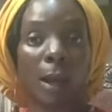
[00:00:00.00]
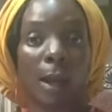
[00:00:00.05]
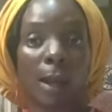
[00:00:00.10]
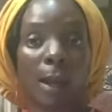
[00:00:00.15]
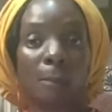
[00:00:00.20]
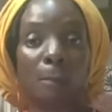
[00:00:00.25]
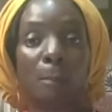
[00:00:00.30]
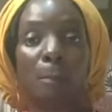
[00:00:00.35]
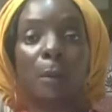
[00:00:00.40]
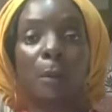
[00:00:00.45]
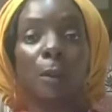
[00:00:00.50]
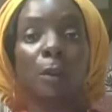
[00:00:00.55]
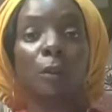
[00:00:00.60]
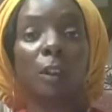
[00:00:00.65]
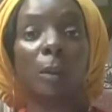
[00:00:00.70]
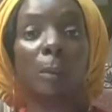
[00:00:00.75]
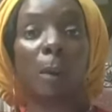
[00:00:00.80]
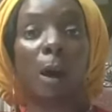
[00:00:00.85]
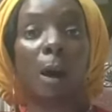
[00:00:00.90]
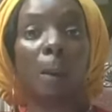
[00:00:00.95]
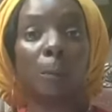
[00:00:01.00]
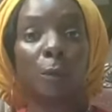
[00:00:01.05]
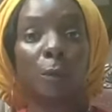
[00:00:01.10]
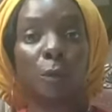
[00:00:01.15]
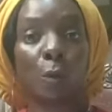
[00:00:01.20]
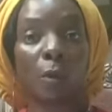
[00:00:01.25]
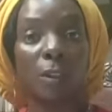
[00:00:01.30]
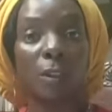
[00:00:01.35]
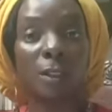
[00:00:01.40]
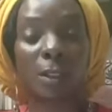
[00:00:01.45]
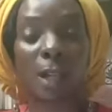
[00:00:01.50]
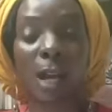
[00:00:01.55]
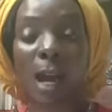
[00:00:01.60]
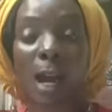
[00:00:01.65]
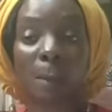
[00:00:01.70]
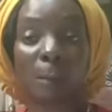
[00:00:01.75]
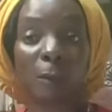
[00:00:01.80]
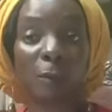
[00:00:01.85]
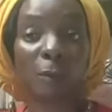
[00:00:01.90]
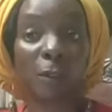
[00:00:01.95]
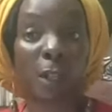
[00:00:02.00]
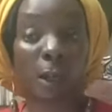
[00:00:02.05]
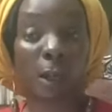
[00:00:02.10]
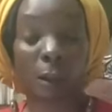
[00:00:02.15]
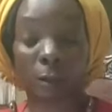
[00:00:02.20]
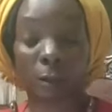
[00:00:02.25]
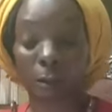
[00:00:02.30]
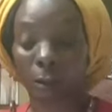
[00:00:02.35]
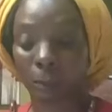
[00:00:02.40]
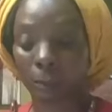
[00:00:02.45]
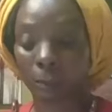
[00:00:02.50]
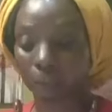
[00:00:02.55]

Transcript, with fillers: and build them up during the time of death.